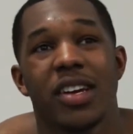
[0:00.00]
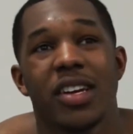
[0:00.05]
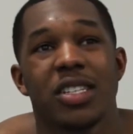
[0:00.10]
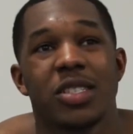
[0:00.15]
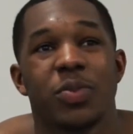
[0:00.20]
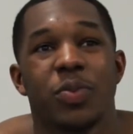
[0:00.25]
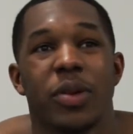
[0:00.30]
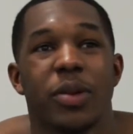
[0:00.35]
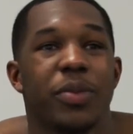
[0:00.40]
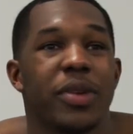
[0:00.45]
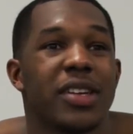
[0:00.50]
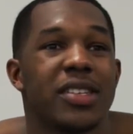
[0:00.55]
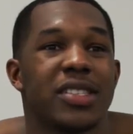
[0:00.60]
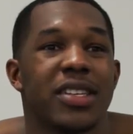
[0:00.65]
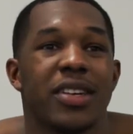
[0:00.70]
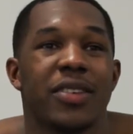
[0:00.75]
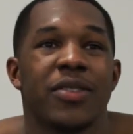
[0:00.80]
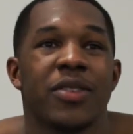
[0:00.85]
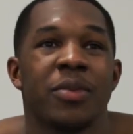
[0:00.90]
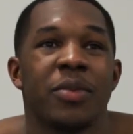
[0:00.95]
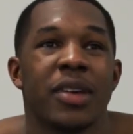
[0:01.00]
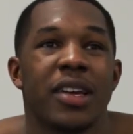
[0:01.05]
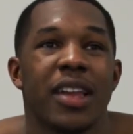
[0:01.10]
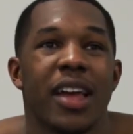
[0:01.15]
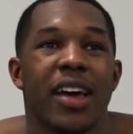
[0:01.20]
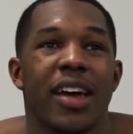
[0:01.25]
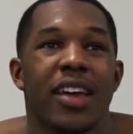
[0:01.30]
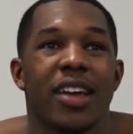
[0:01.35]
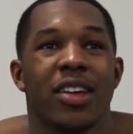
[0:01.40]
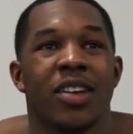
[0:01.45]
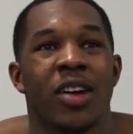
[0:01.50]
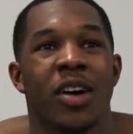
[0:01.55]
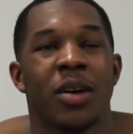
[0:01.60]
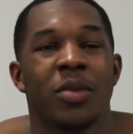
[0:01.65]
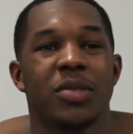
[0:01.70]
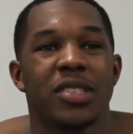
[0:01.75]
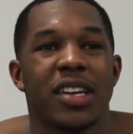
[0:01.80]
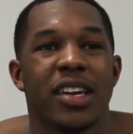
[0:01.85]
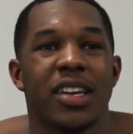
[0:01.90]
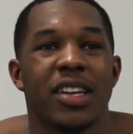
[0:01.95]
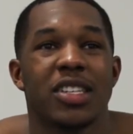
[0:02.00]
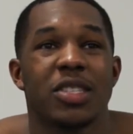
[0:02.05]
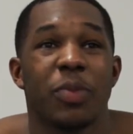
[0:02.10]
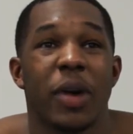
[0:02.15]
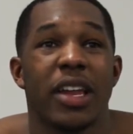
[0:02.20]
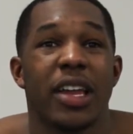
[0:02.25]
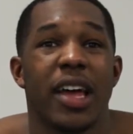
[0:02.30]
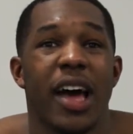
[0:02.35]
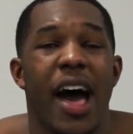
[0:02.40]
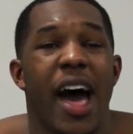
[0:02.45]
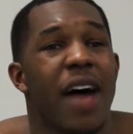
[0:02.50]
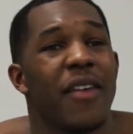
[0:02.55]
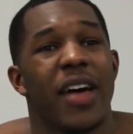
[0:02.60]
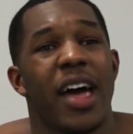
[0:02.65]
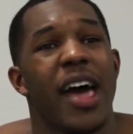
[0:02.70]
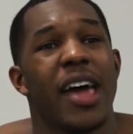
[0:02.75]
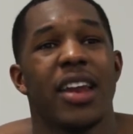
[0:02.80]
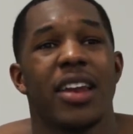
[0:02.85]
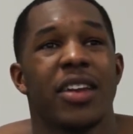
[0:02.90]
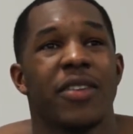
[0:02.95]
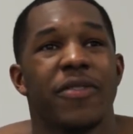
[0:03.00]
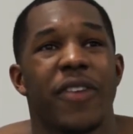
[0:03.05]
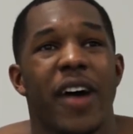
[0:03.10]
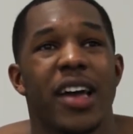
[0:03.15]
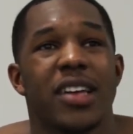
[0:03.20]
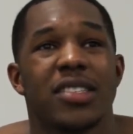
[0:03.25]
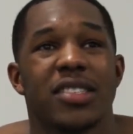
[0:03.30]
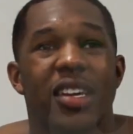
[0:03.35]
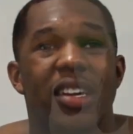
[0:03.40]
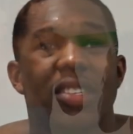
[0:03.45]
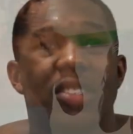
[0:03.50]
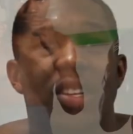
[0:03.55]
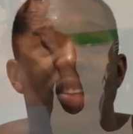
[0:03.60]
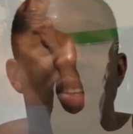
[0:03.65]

It's publicity for me, like, you know what I'm saying? I haven't had any fights yet, so